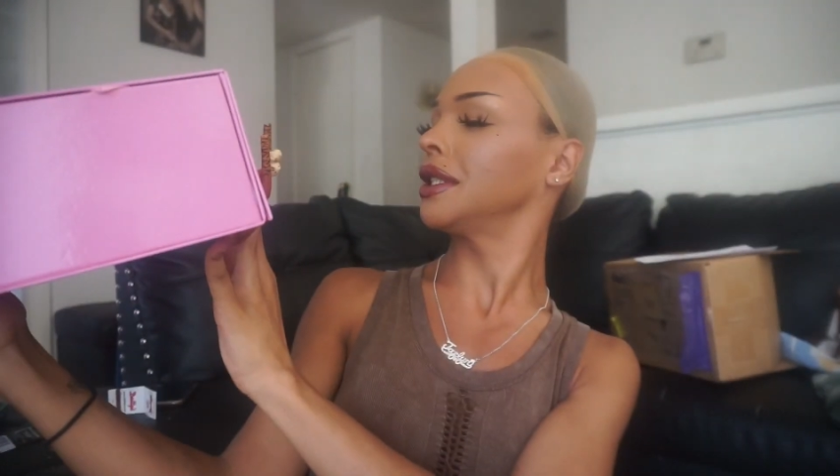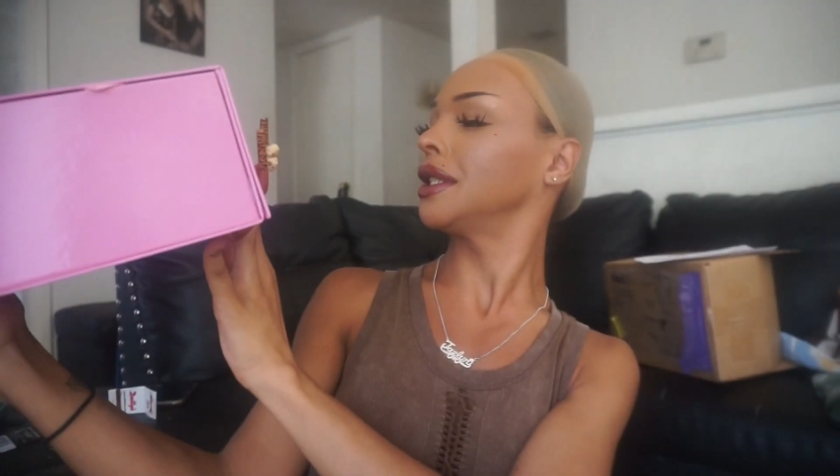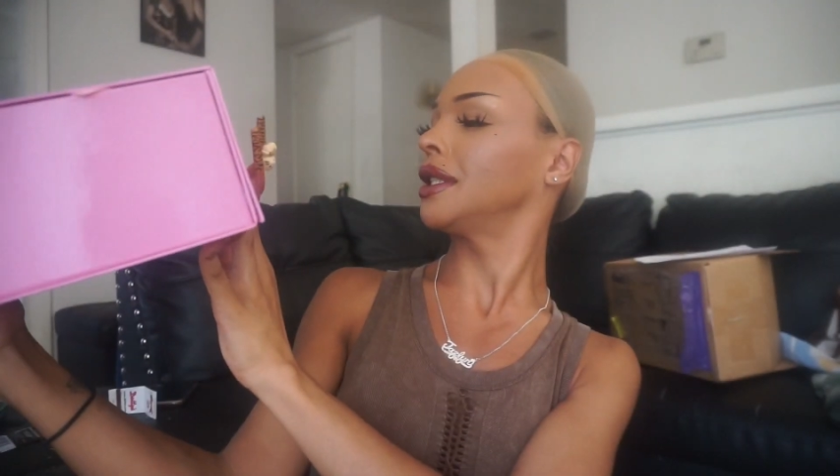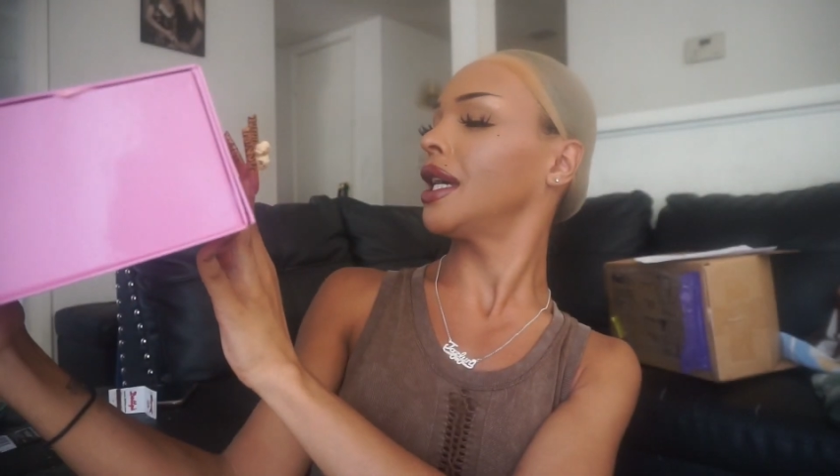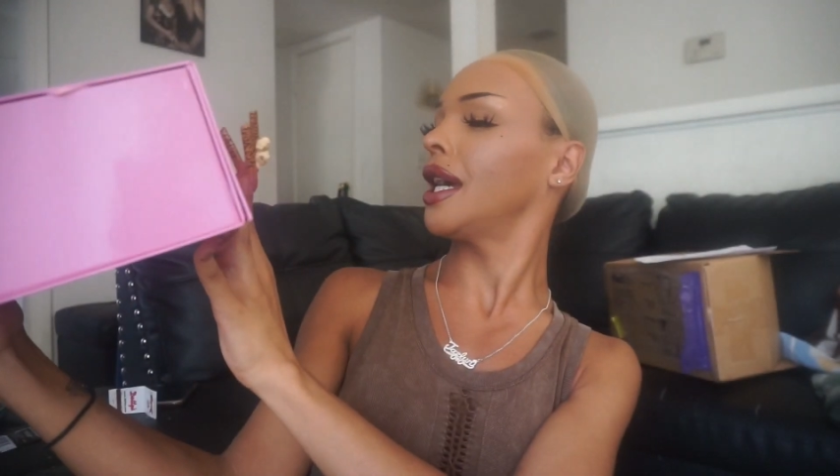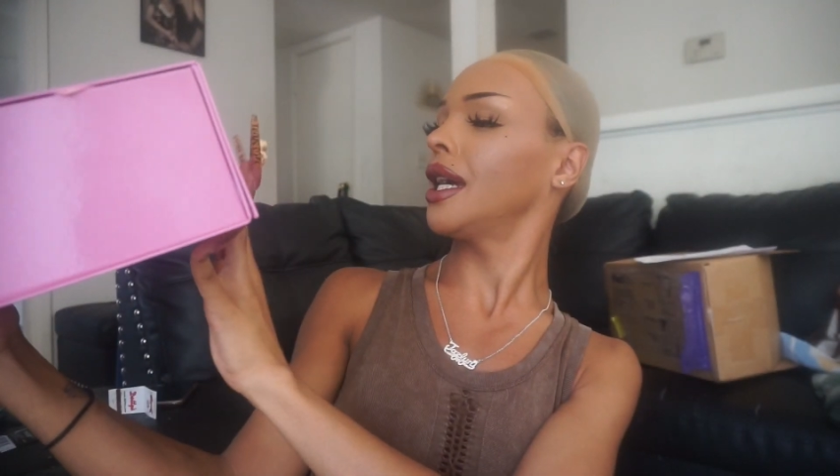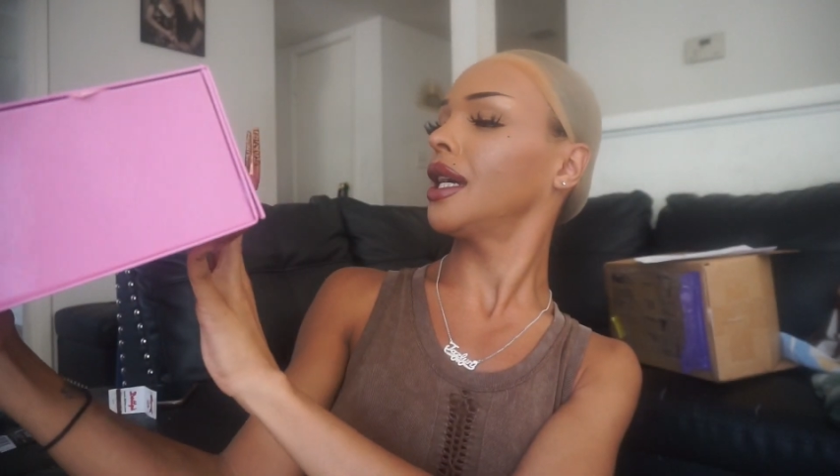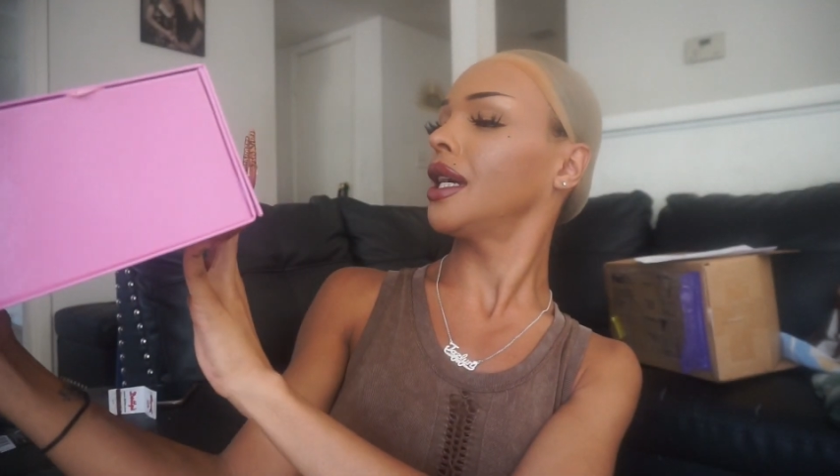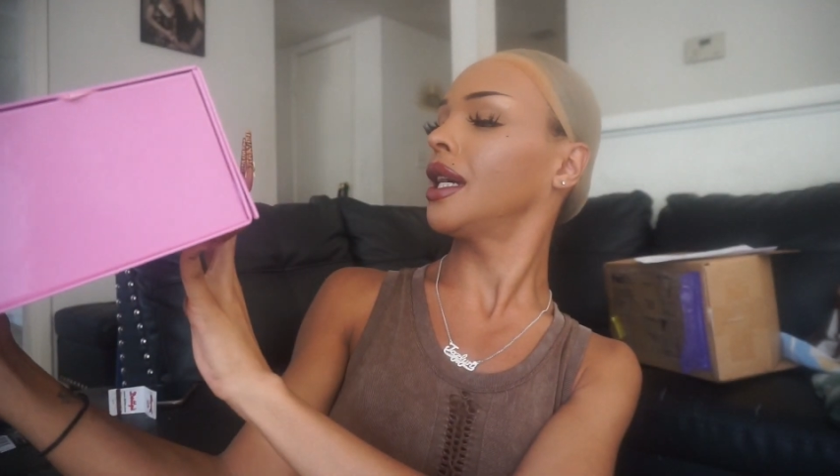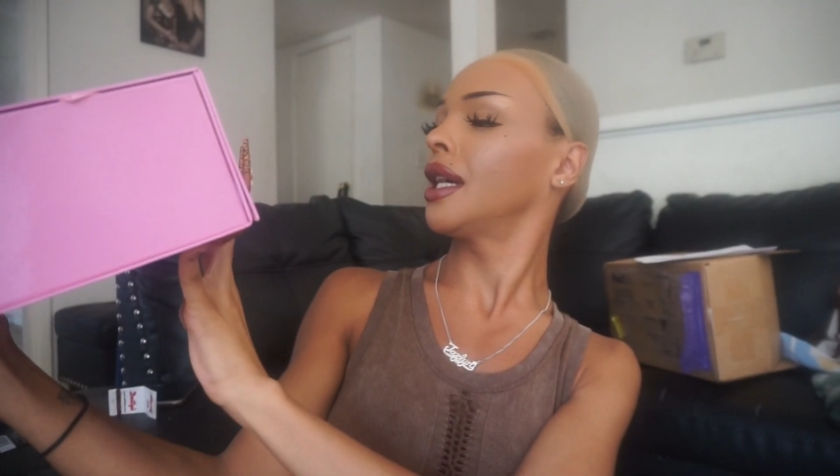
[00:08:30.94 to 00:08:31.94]
does it
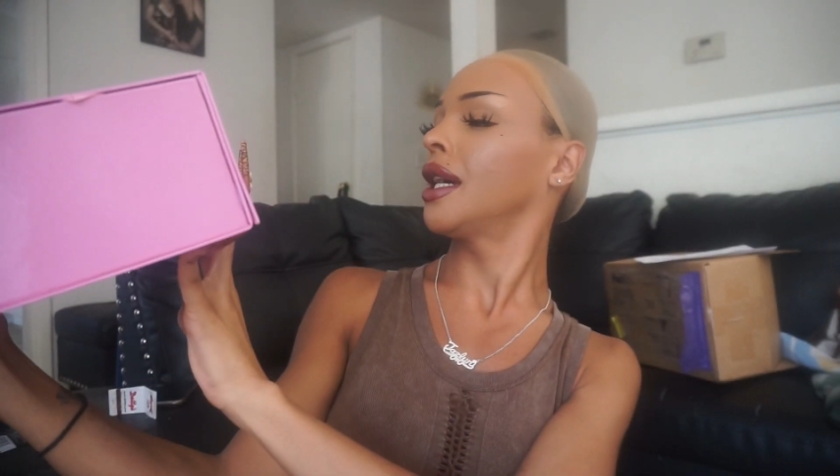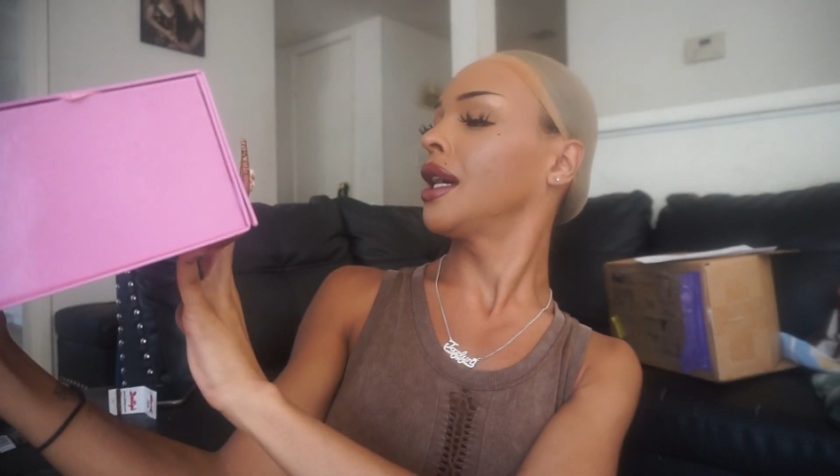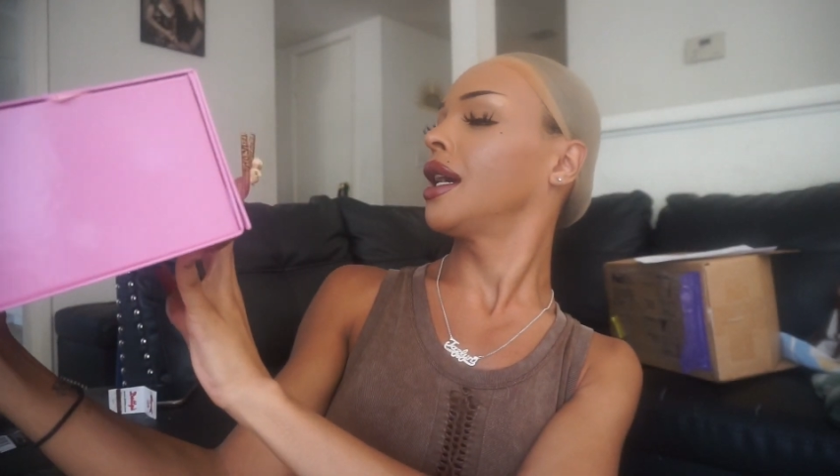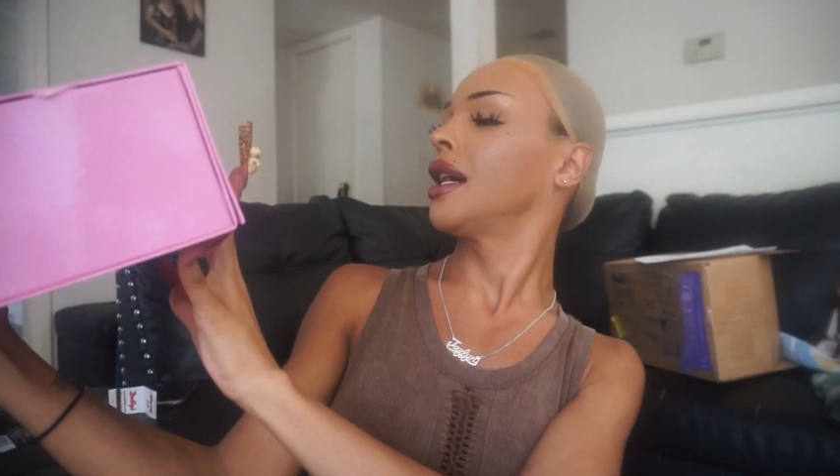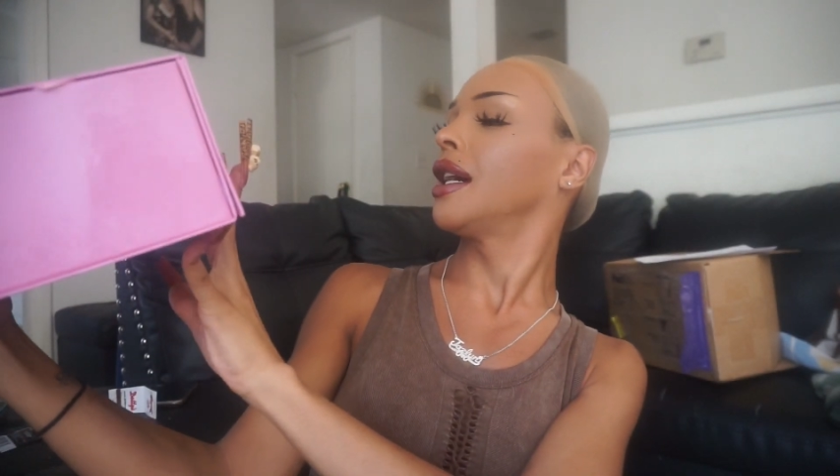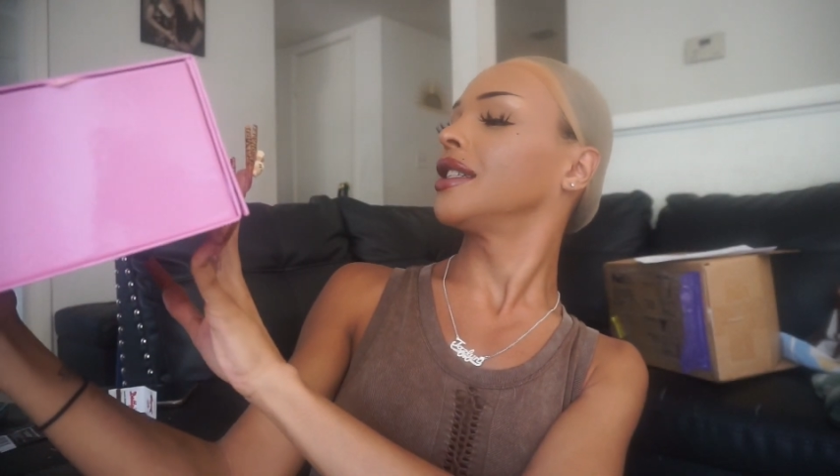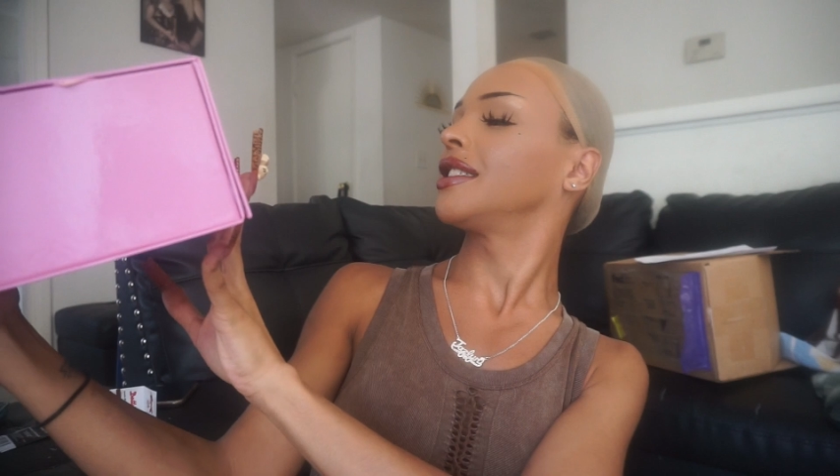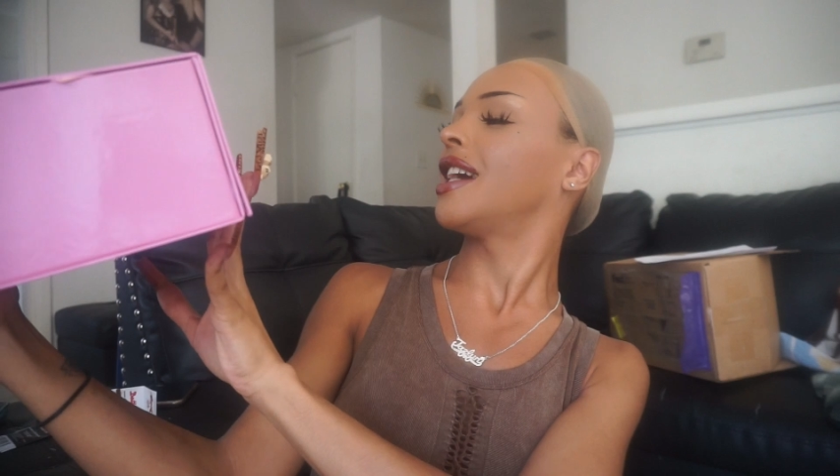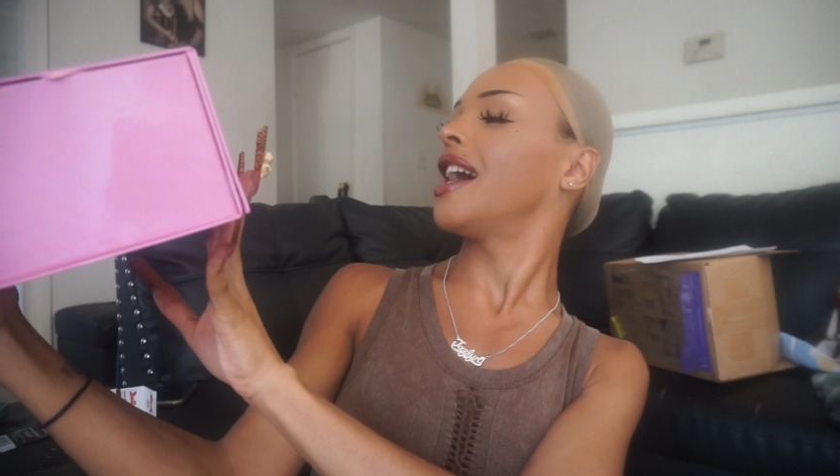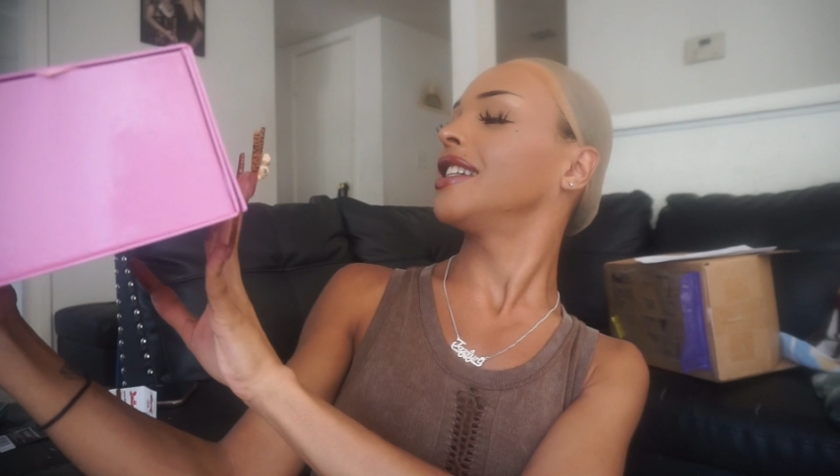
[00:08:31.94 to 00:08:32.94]
say?
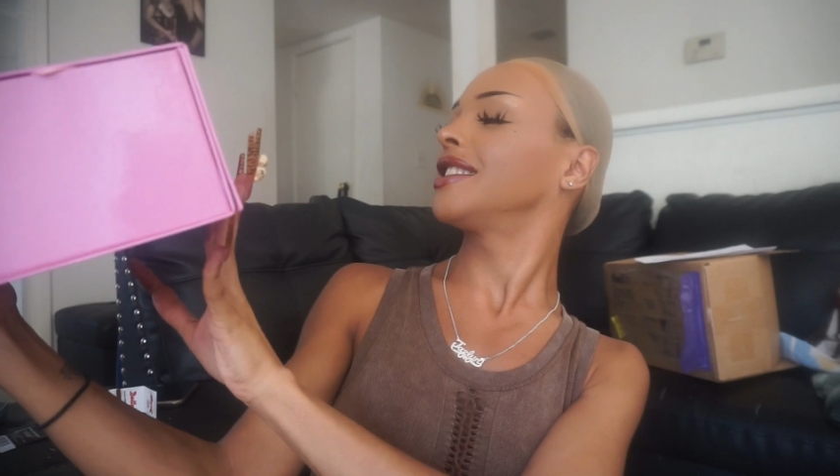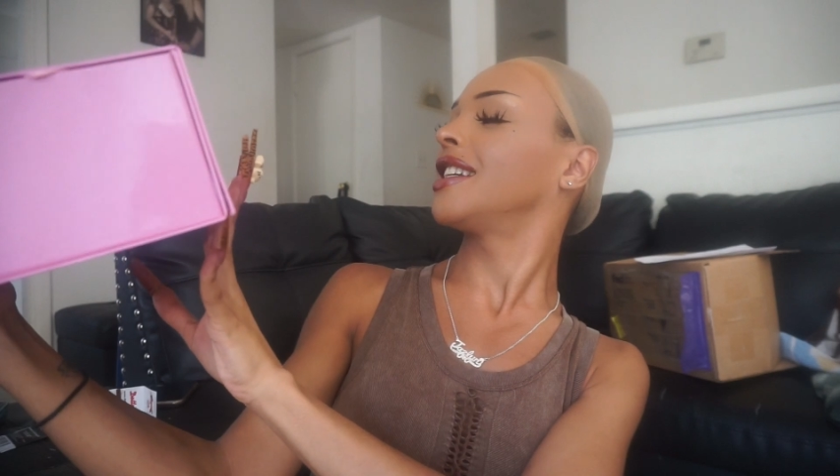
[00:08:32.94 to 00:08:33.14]
Cy